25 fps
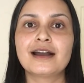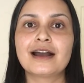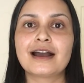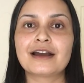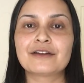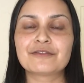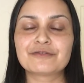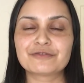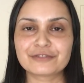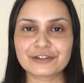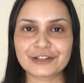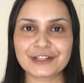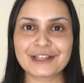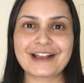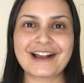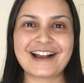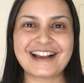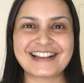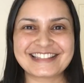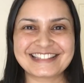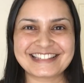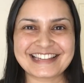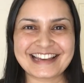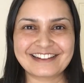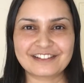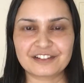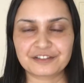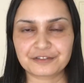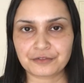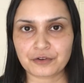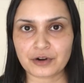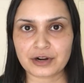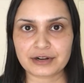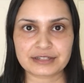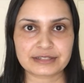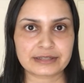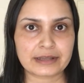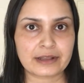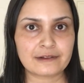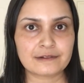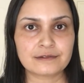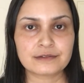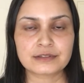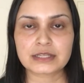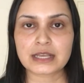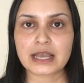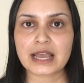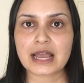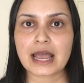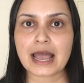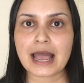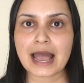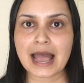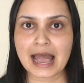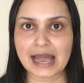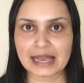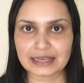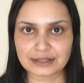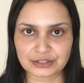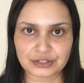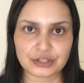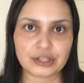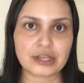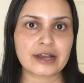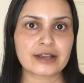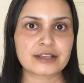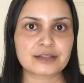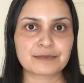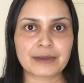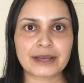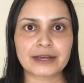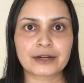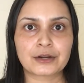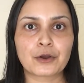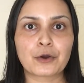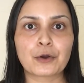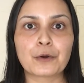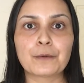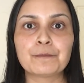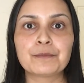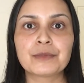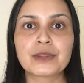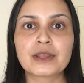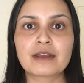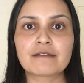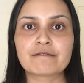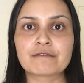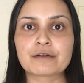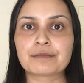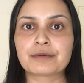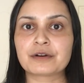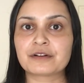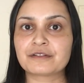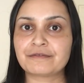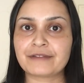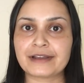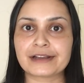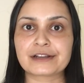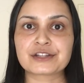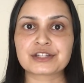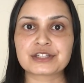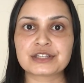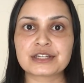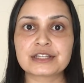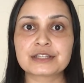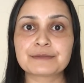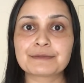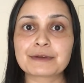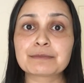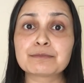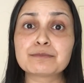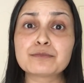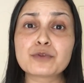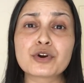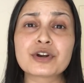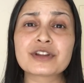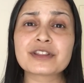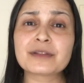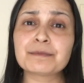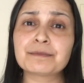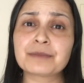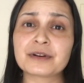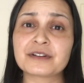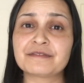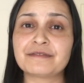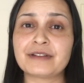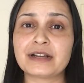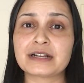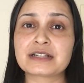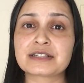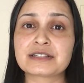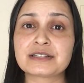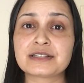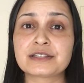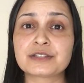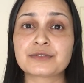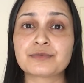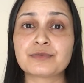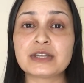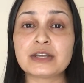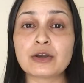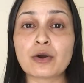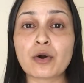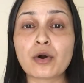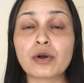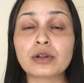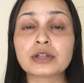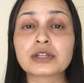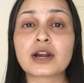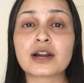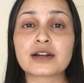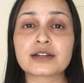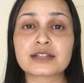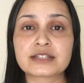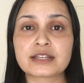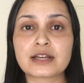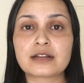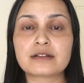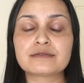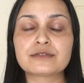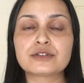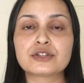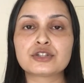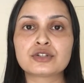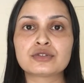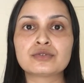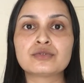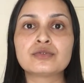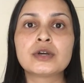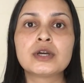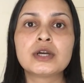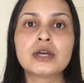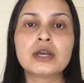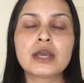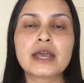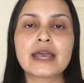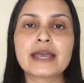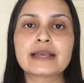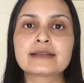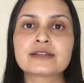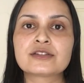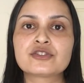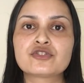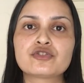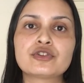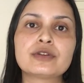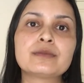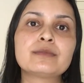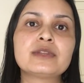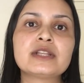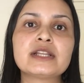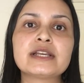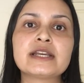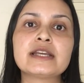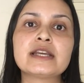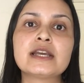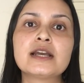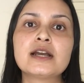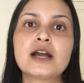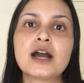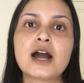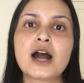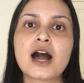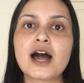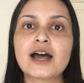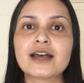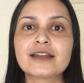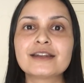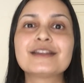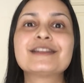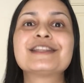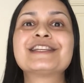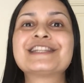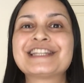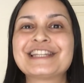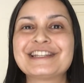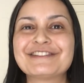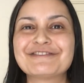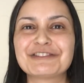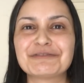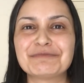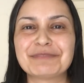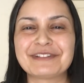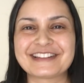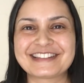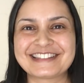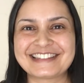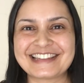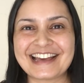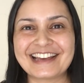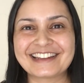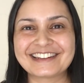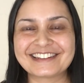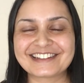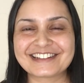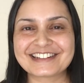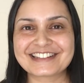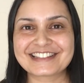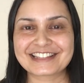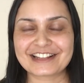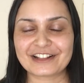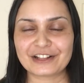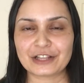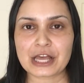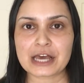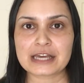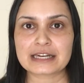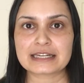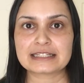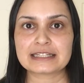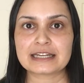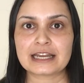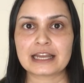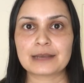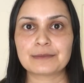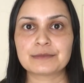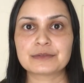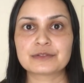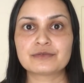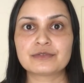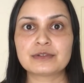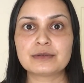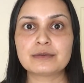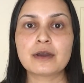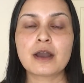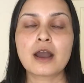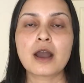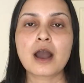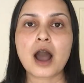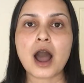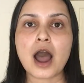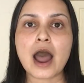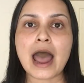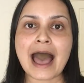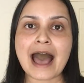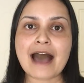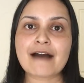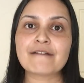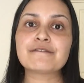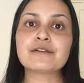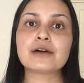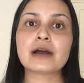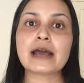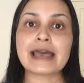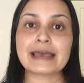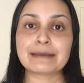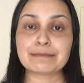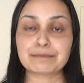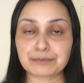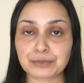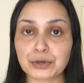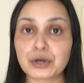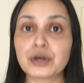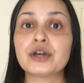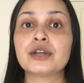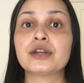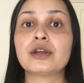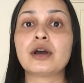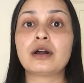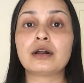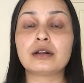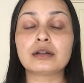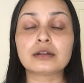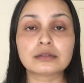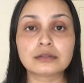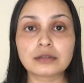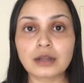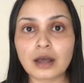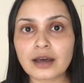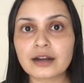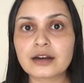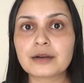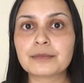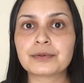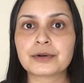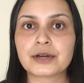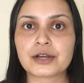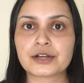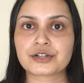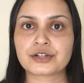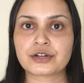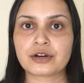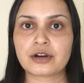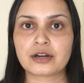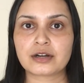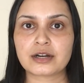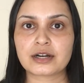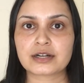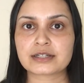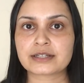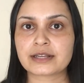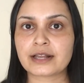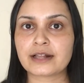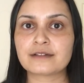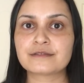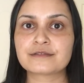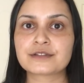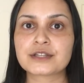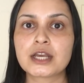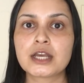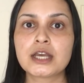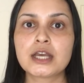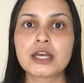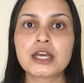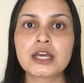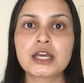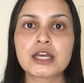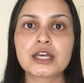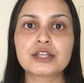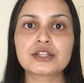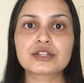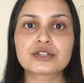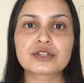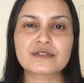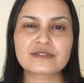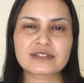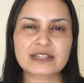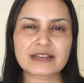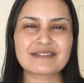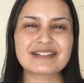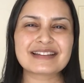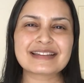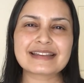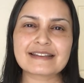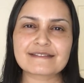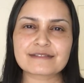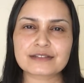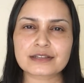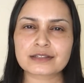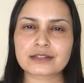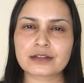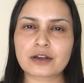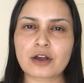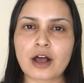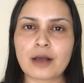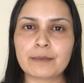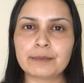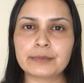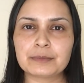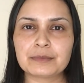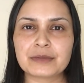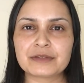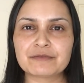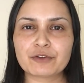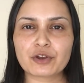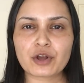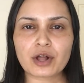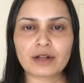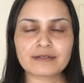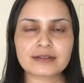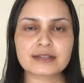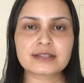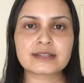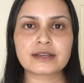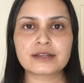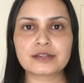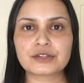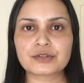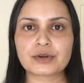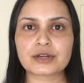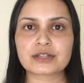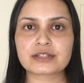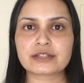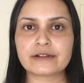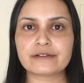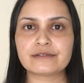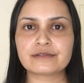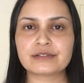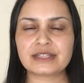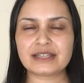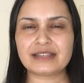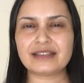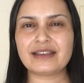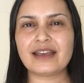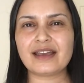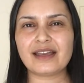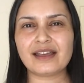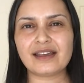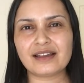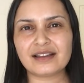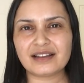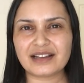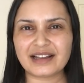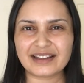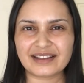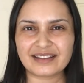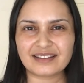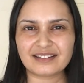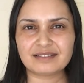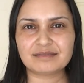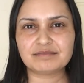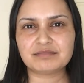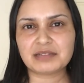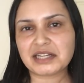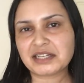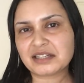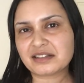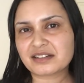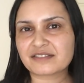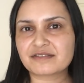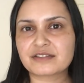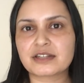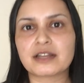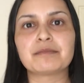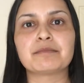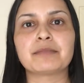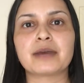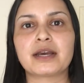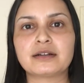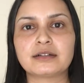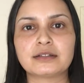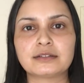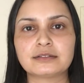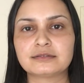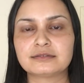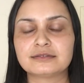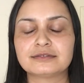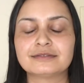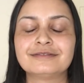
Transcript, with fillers: a really high standard for ourselves as you guys might know we're perfectionists but more than perfectionists we hold ourselves to extremely unachievable standards a lot of times. We have and put a lot of pressure on ourselves. And so if someone gives us a compliment, we always think to ourselves, yeah, I, I could have done better.